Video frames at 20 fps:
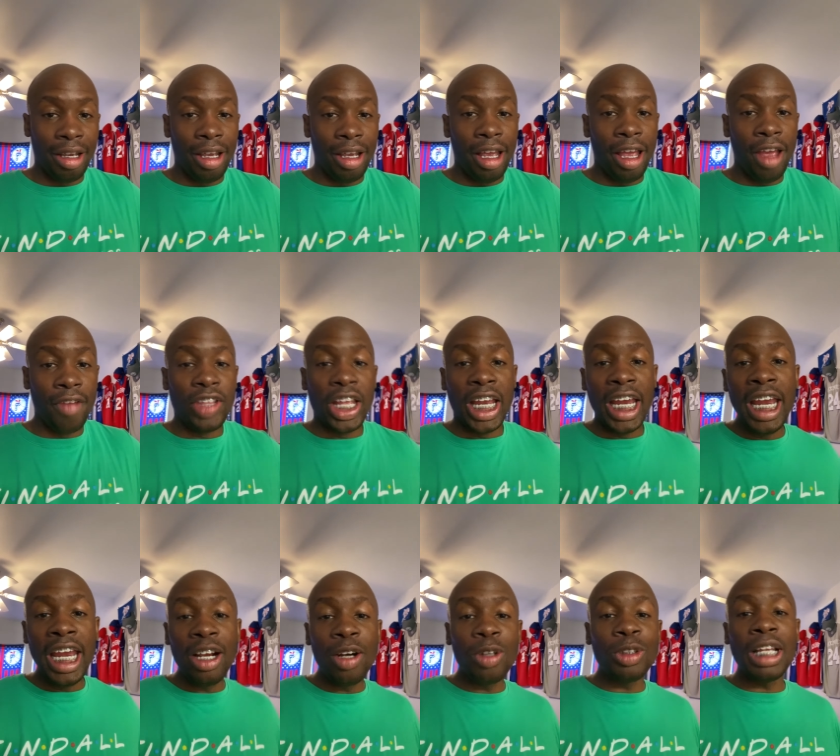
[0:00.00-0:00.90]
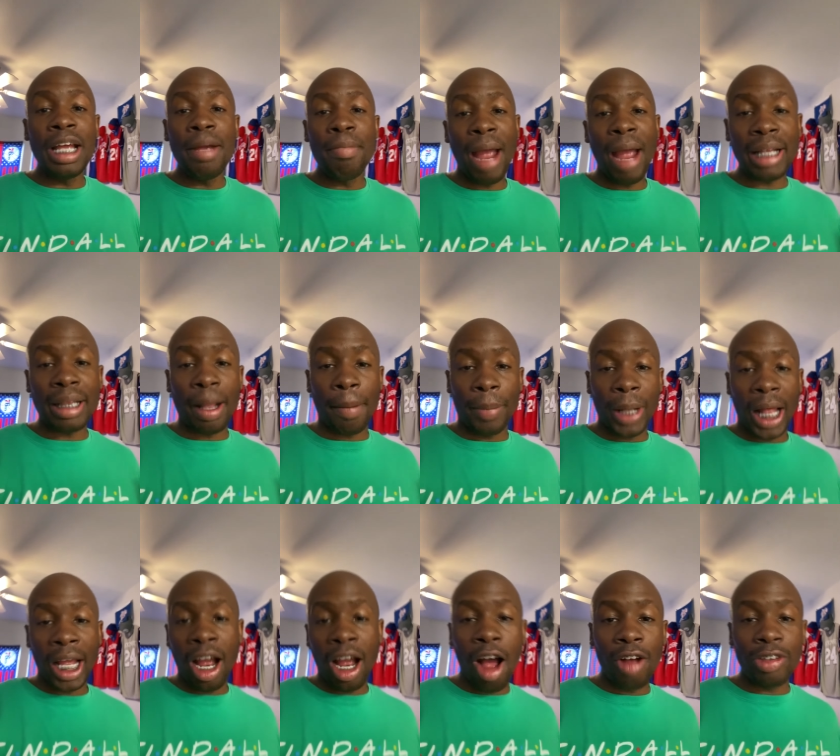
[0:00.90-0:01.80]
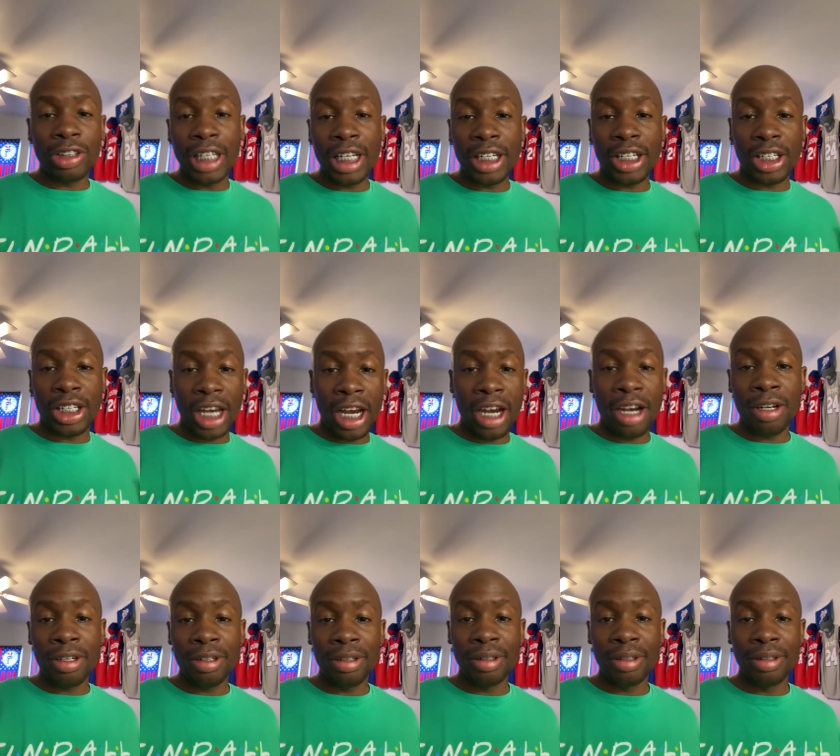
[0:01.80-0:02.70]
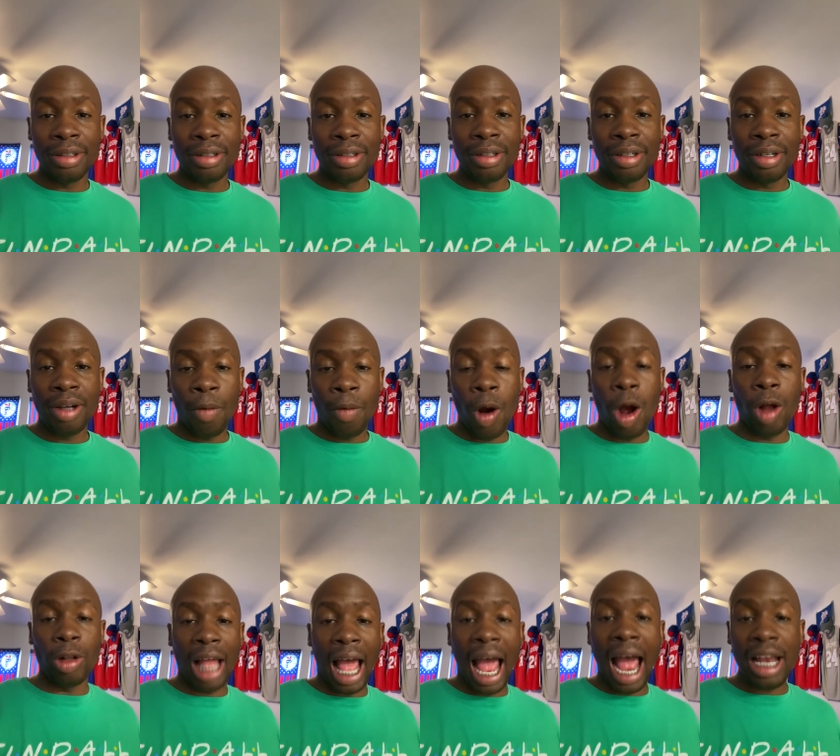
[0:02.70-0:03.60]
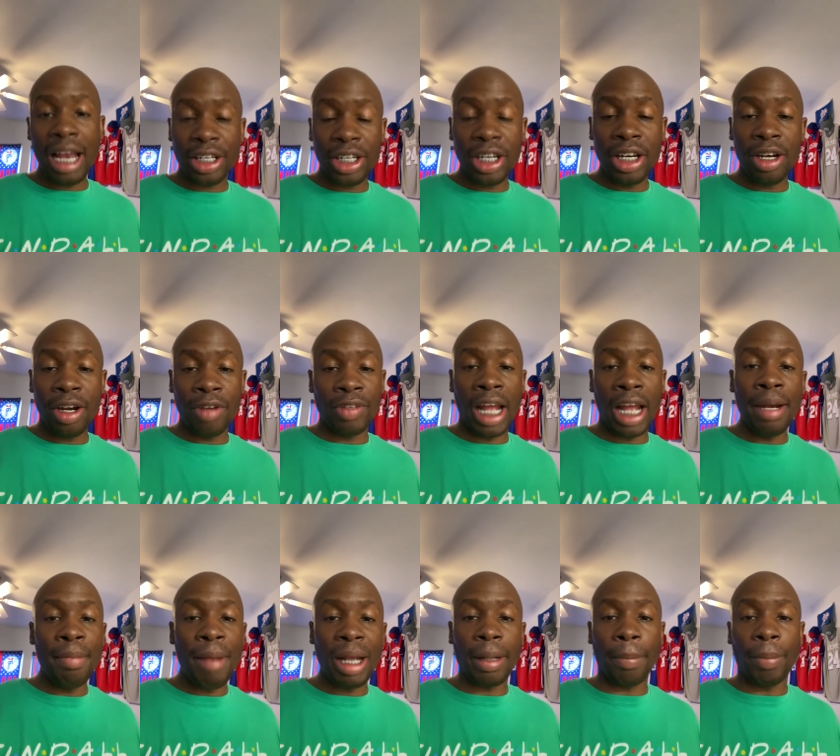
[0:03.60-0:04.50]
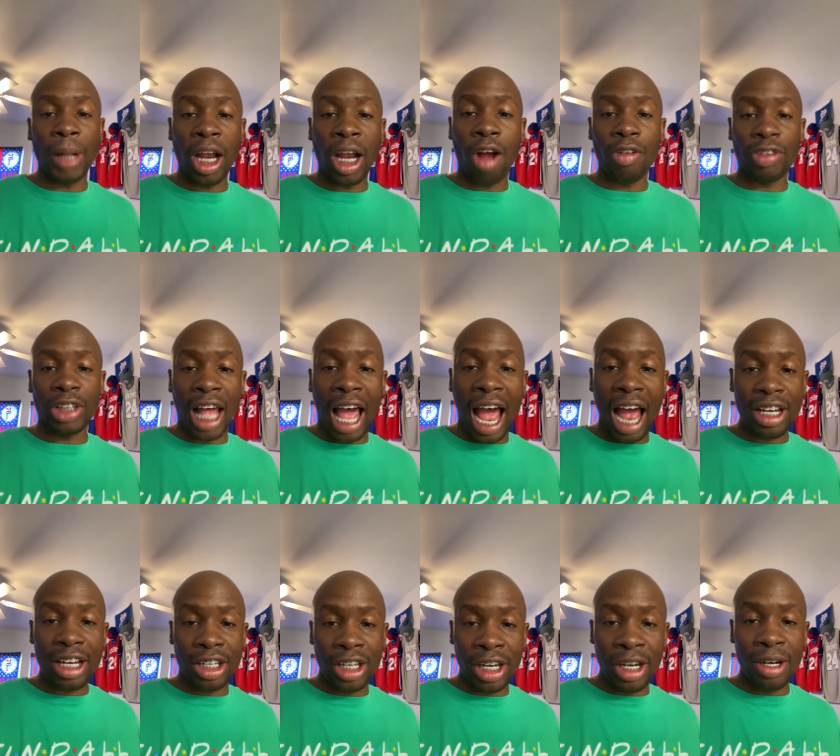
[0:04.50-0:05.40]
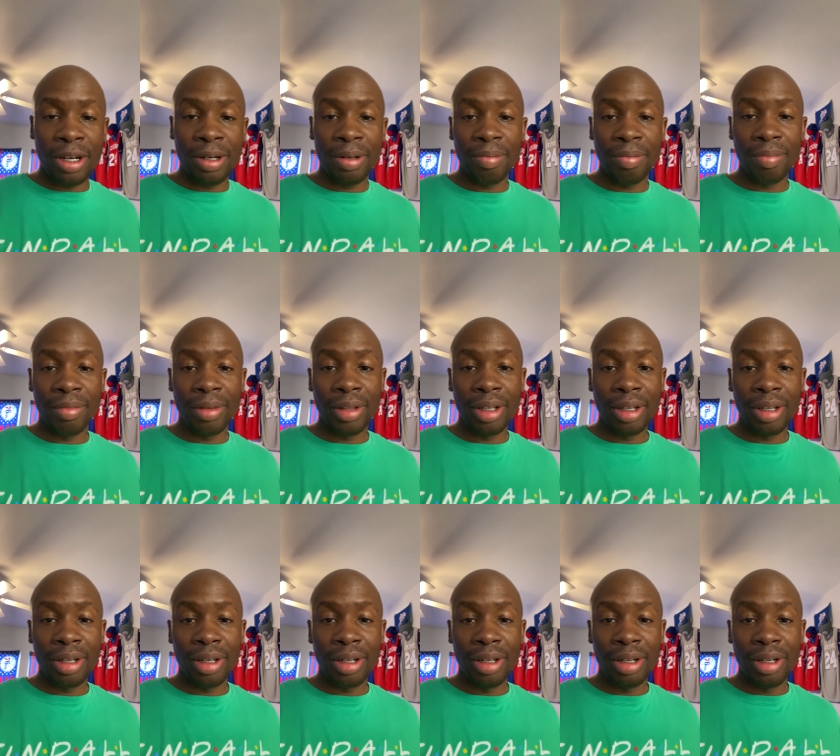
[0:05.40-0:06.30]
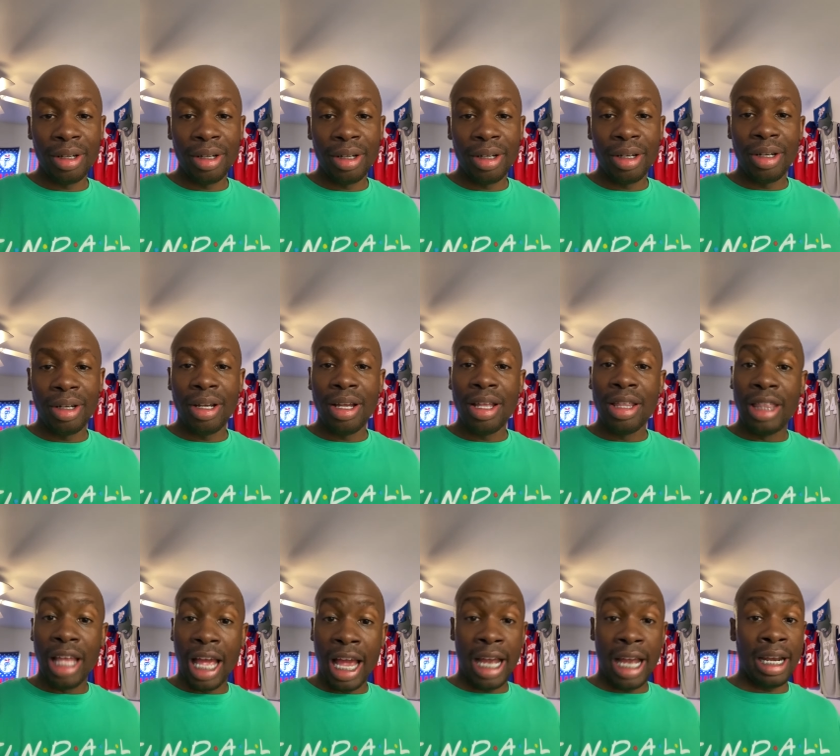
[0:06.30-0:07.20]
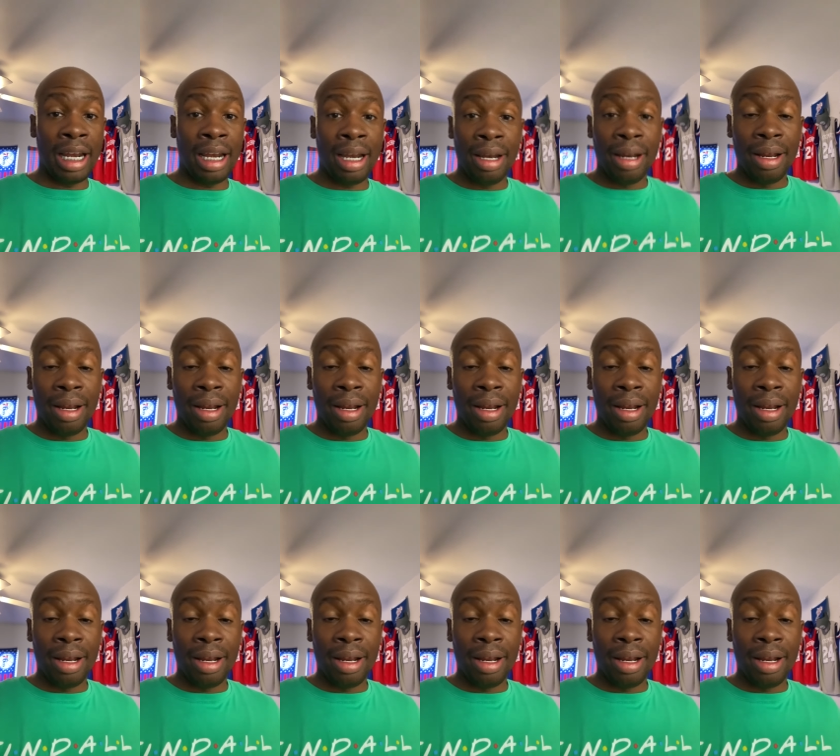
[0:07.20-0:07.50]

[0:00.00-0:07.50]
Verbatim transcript: If the Eagles didn't make the playoffs this year, well, last year, if they didn't make the playoffs last year, then